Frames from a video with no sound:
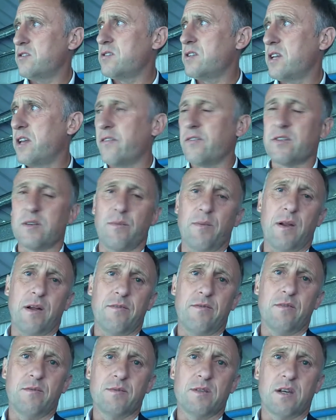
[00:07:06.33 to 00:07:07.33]
to give us a
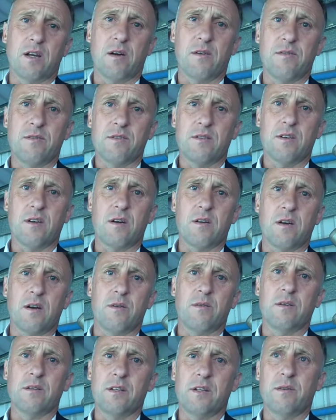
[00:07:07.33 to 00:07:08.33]
platform to go
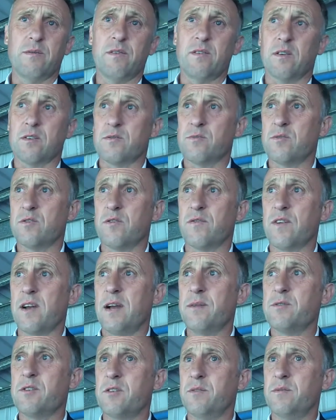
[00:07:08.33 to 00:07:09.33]
on. You know, we've got some tough
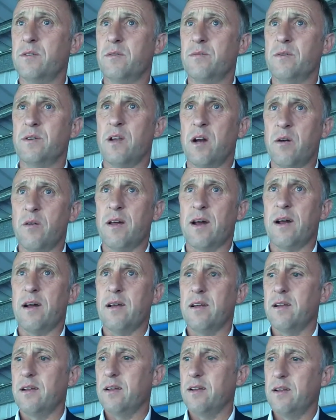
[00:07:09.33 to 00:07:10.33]
games coming up, we know that.
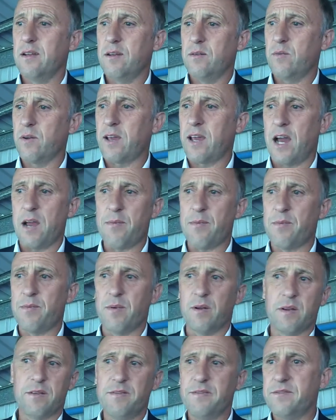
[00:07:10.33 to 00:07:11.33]
We're
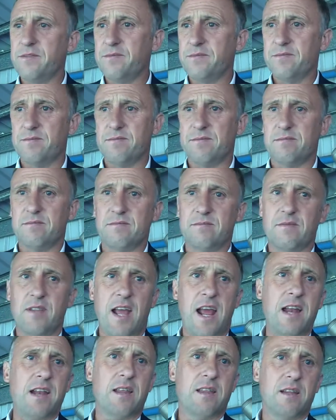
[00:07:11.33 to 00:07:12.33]
capable of
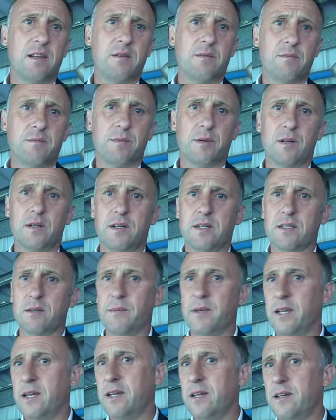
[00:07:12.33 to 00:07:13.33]
anything, but at the
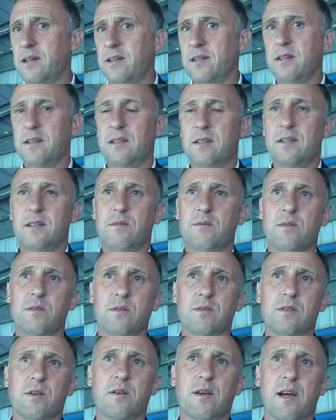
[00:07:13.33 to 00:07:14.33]
minute, we're
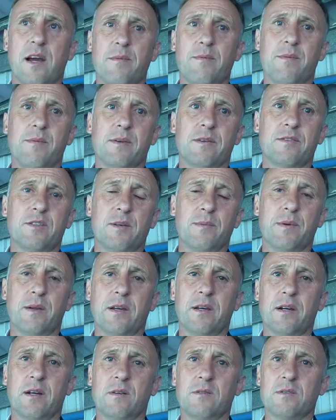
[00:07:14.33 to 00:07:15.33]
also capable of shipping
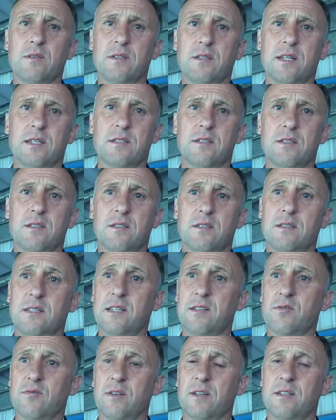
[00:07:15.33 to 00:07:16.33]
in goals, and that's
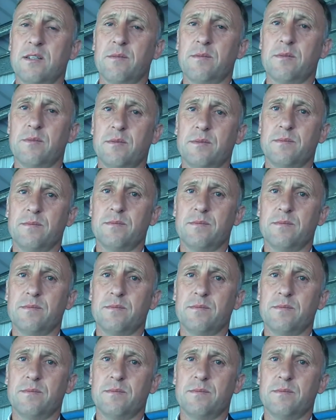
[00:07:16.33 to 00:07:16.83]
unacceptable.